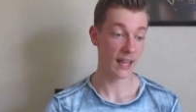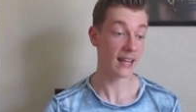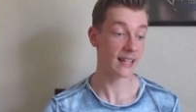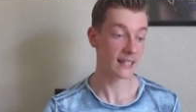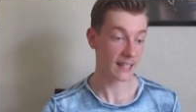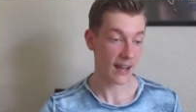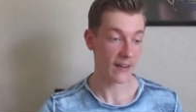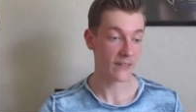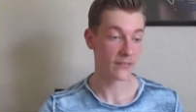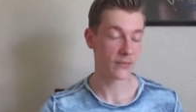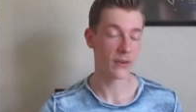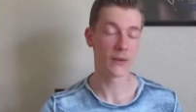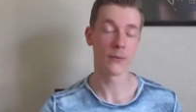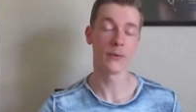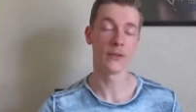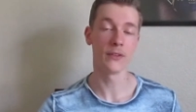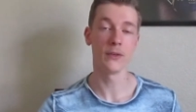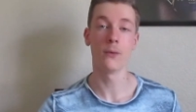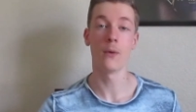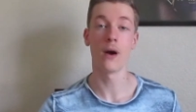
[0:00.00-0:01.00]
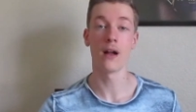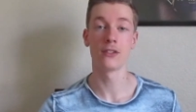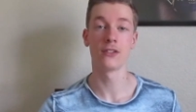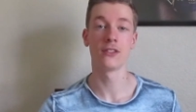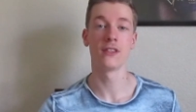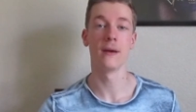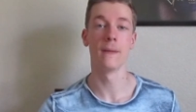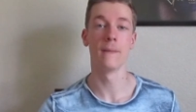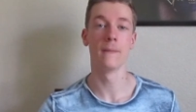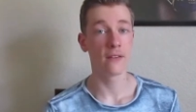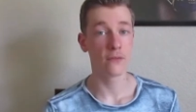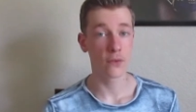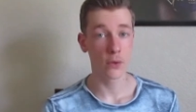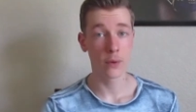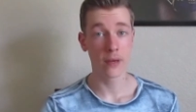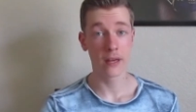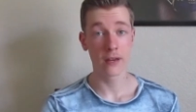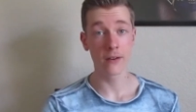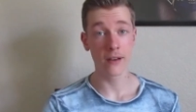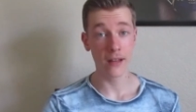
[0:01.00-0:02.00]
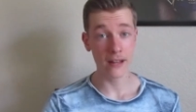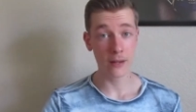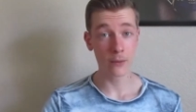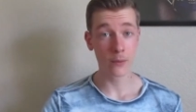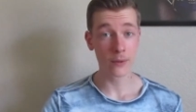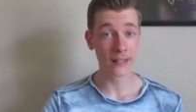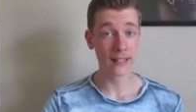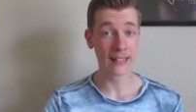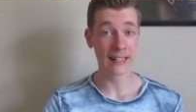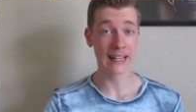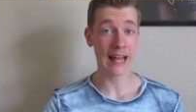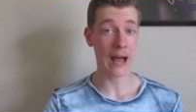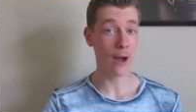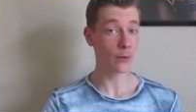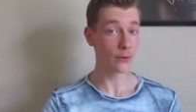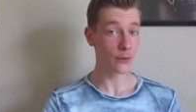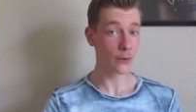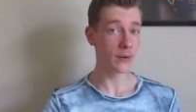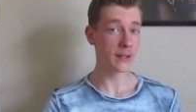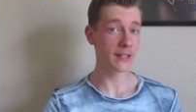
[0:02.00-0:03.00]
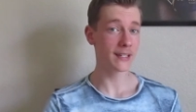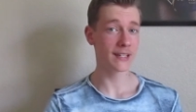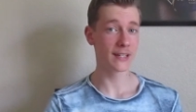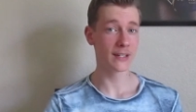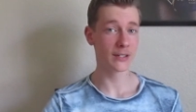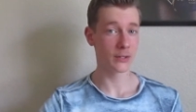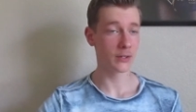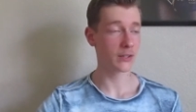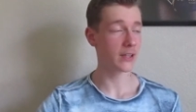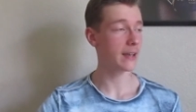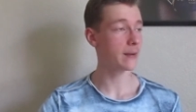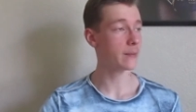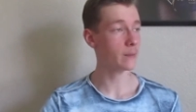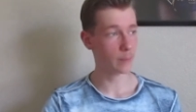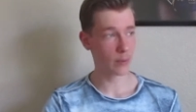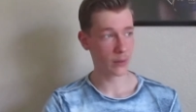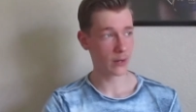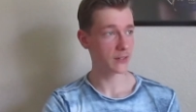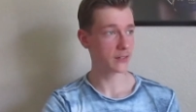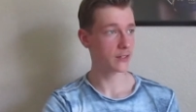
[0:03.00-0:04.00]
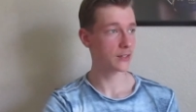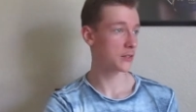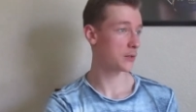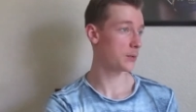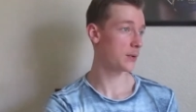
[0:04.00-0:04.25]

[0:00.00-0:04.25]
and have fun when you watch them. If you hear any really loud noises or like birds